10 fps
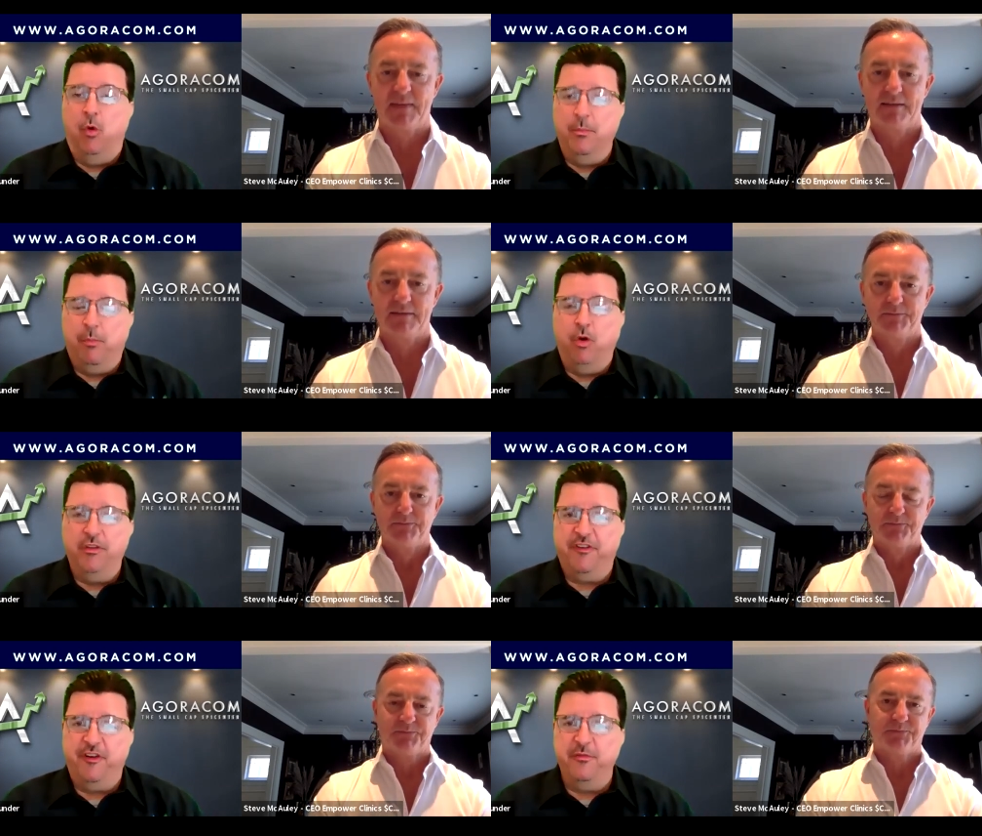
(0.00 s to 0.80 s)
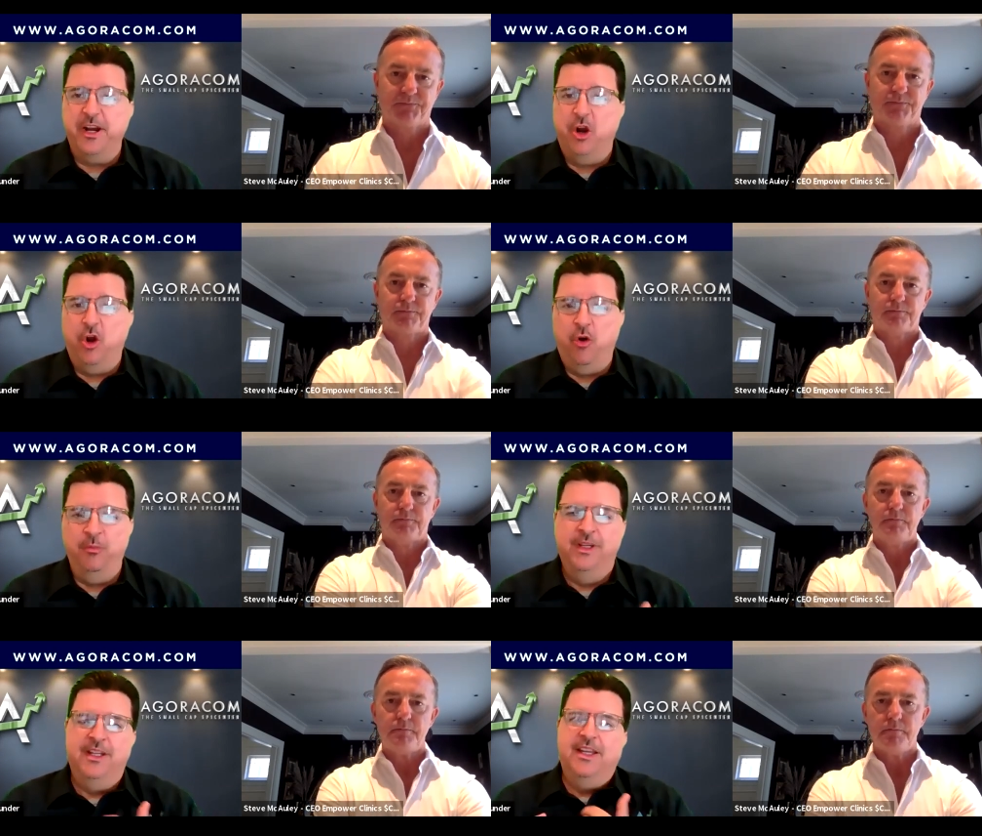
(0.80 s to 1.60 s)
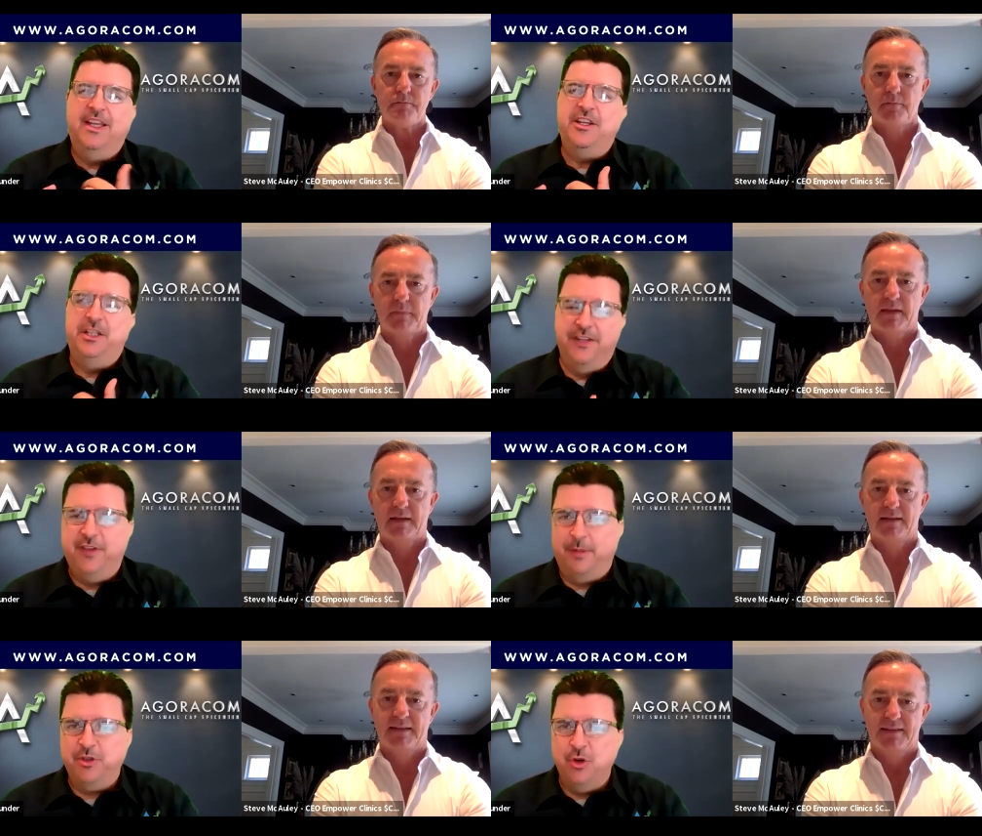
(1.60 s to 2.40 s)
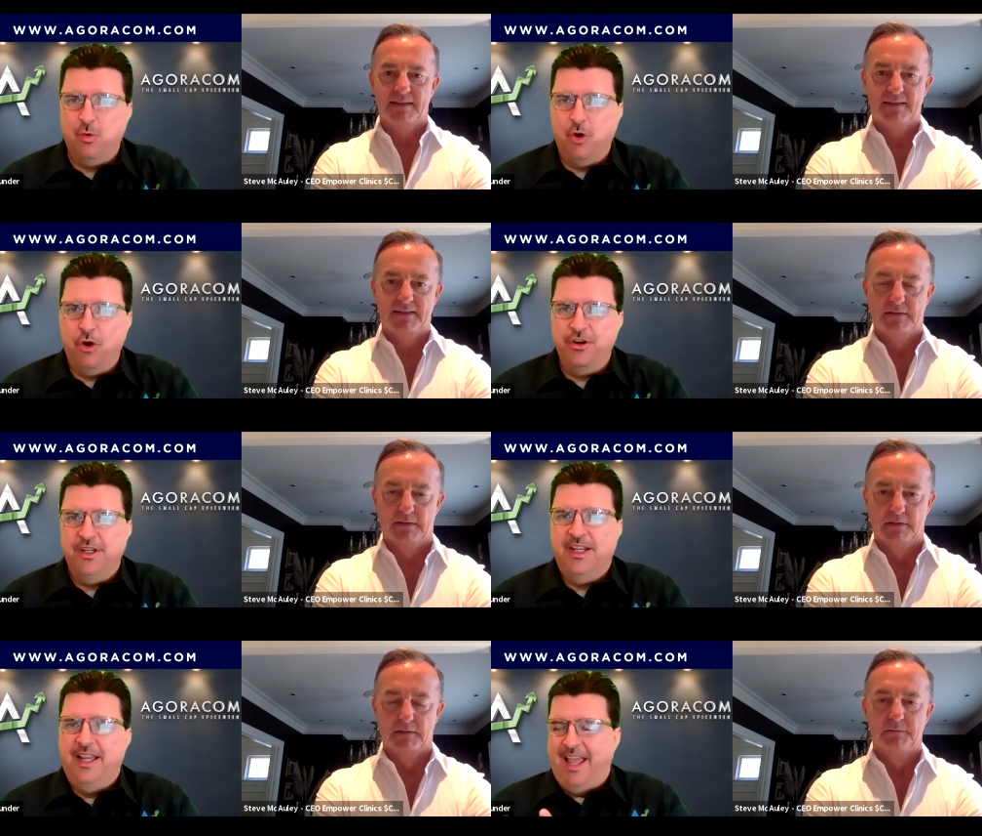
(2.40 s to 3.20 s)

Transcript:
Speaker 1: more important for everybody at home, you lived up to your word.